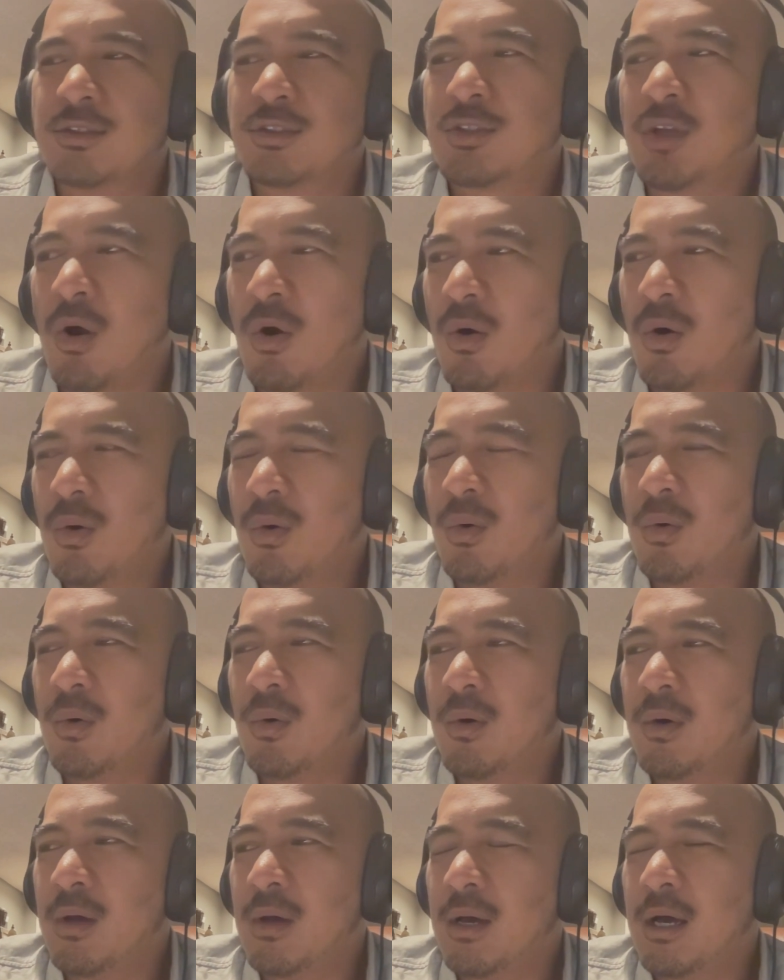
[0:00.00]
So,
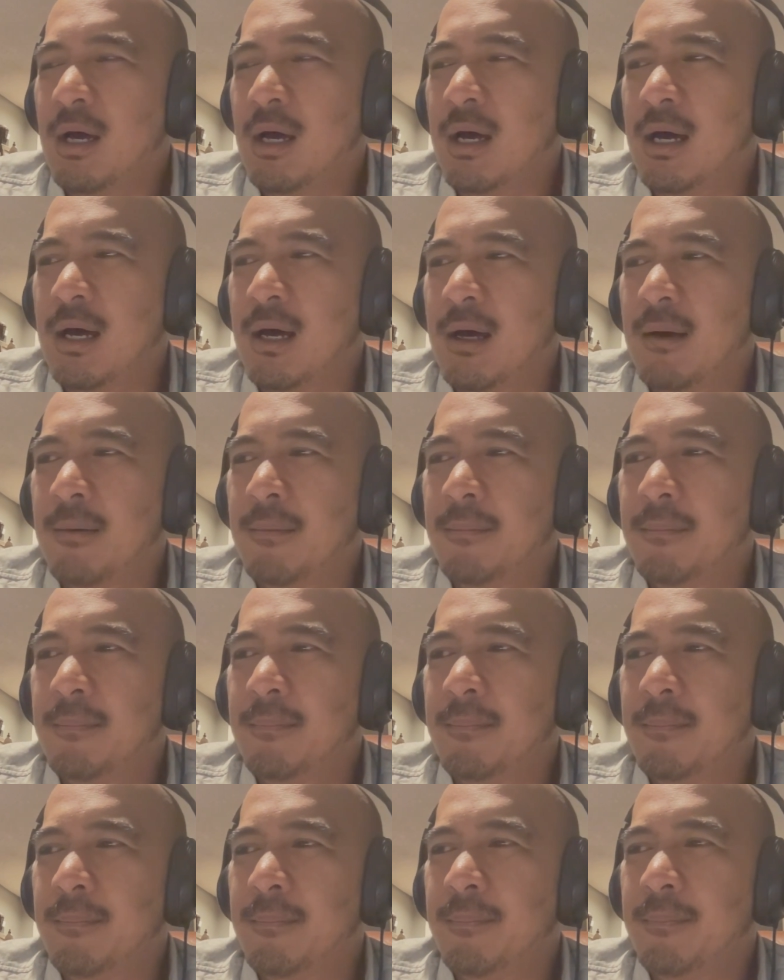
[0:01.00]
um,
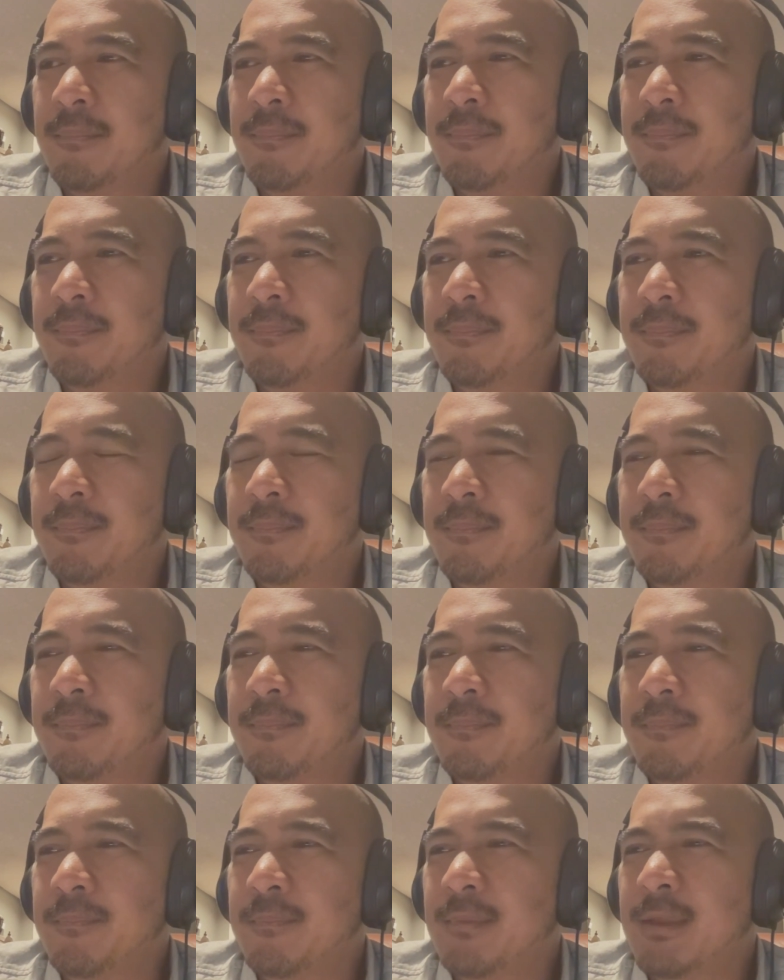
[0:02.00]

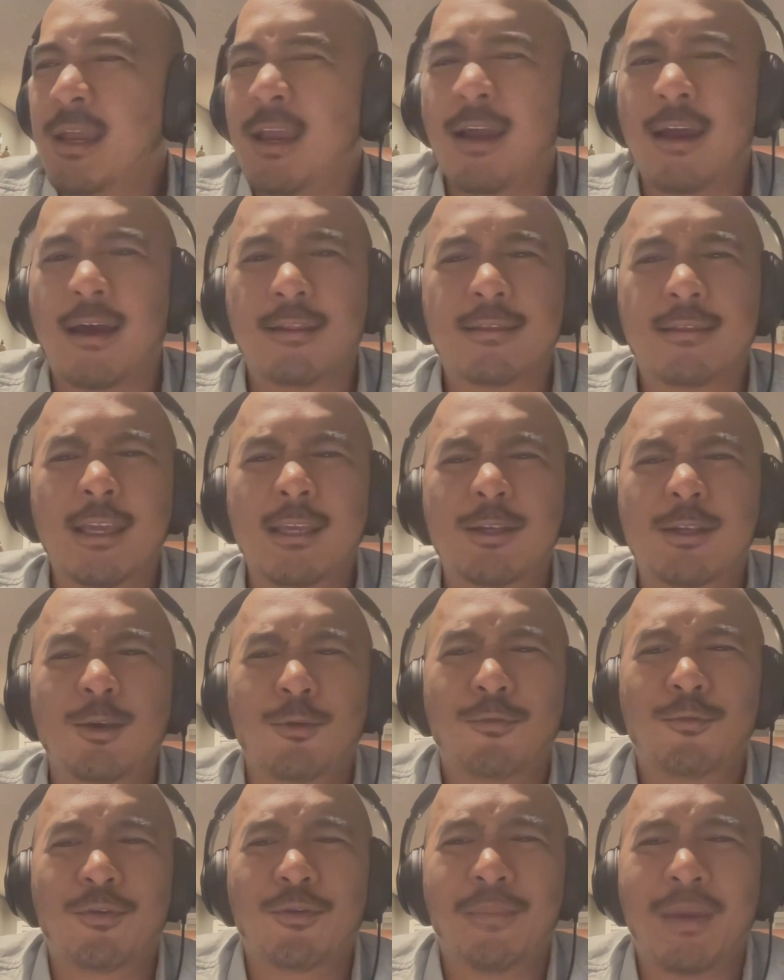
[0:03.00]
Yeah, thank
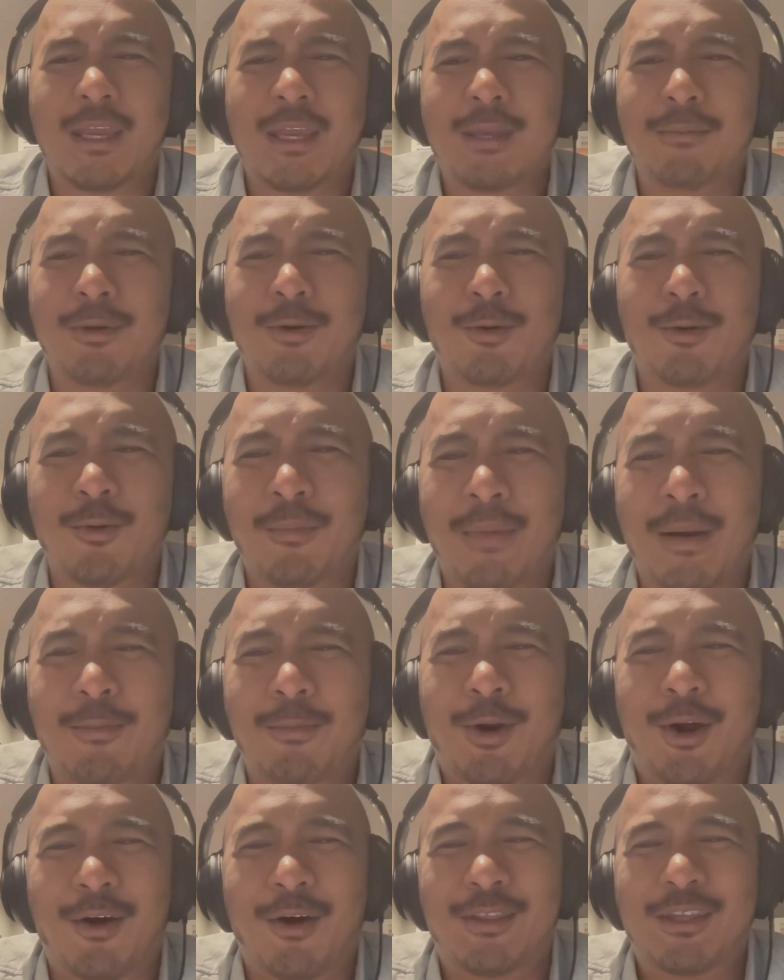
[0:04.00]
you for making me
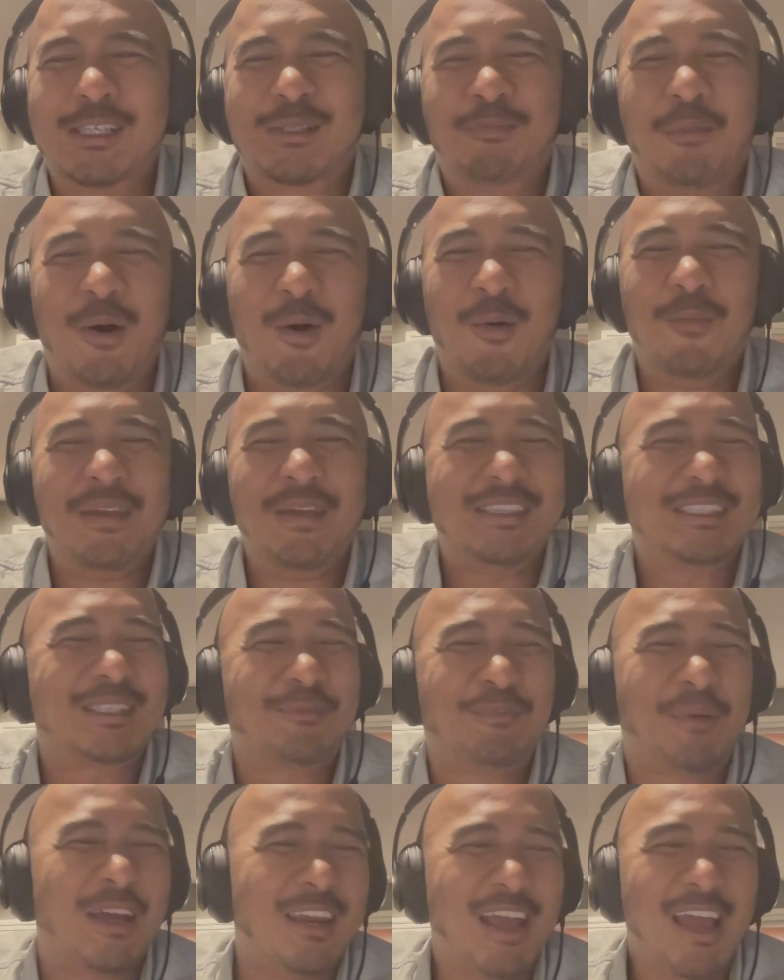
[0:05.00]
remember all these moments.
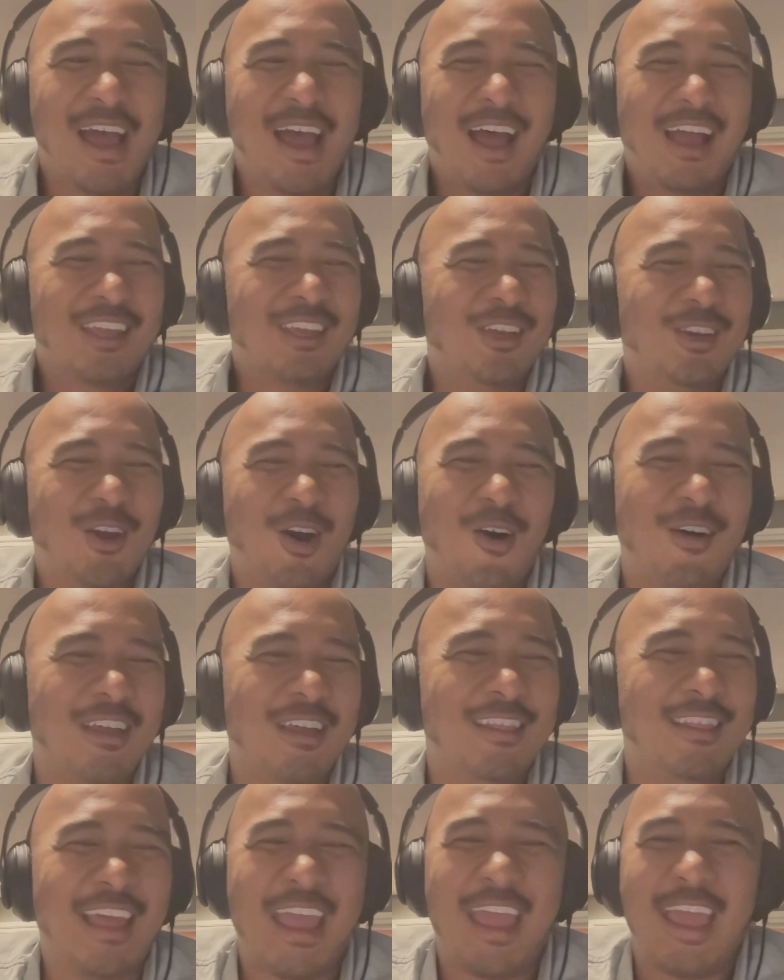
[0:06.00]
But in
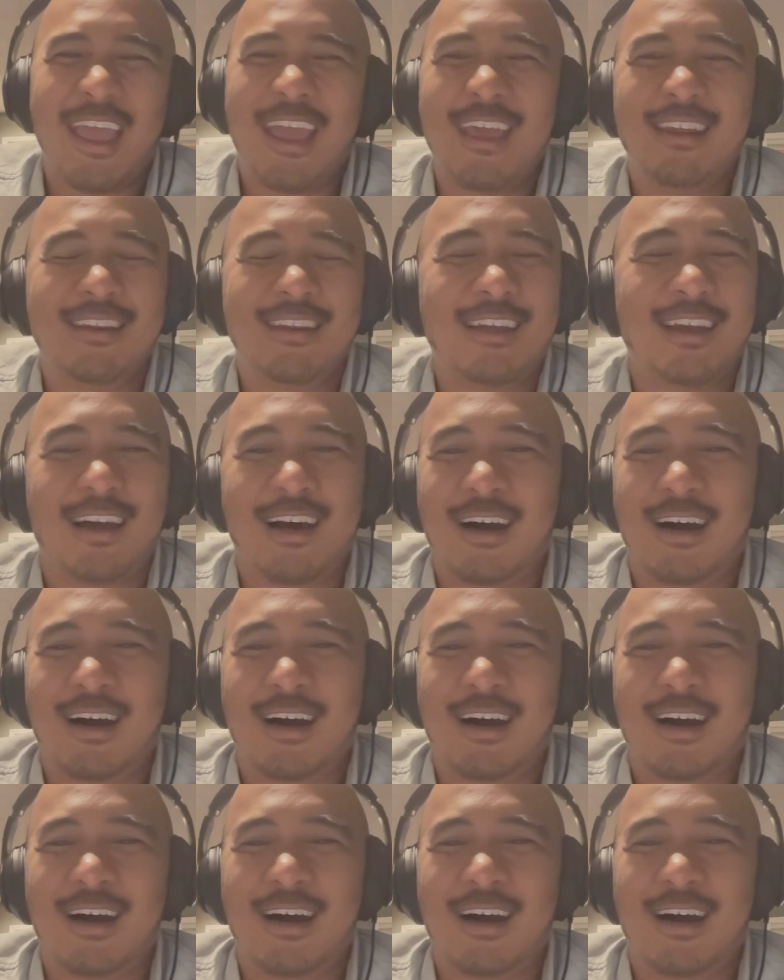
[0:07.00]
the end,